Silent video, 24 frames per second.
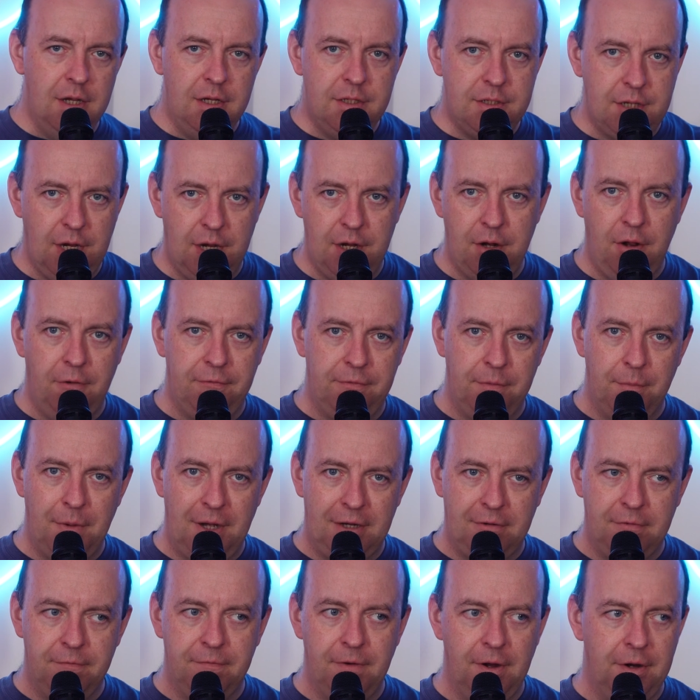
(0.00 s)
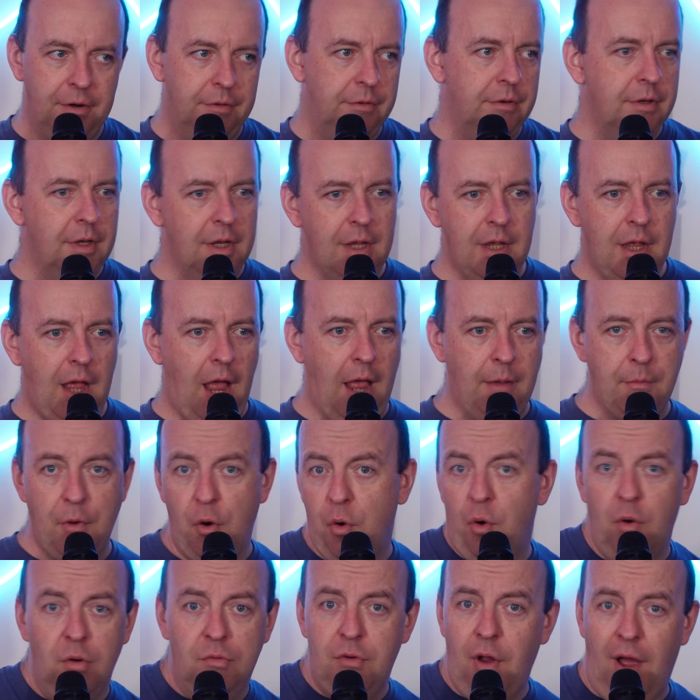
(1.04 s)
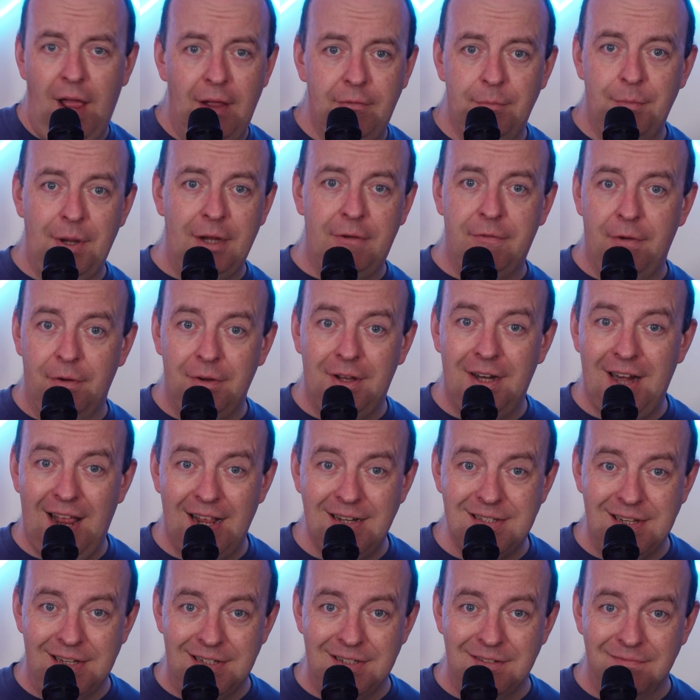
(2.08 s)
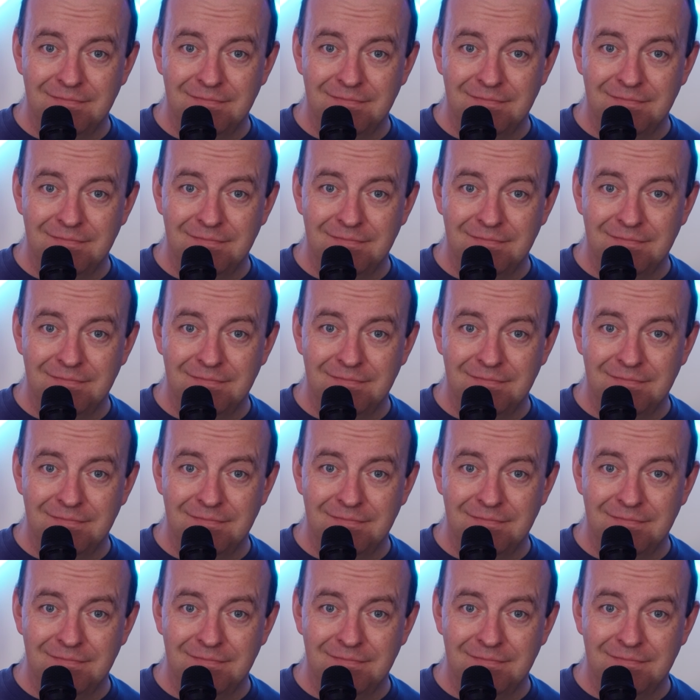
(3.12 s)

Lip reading: turn off the microphone or not have a microphone connected.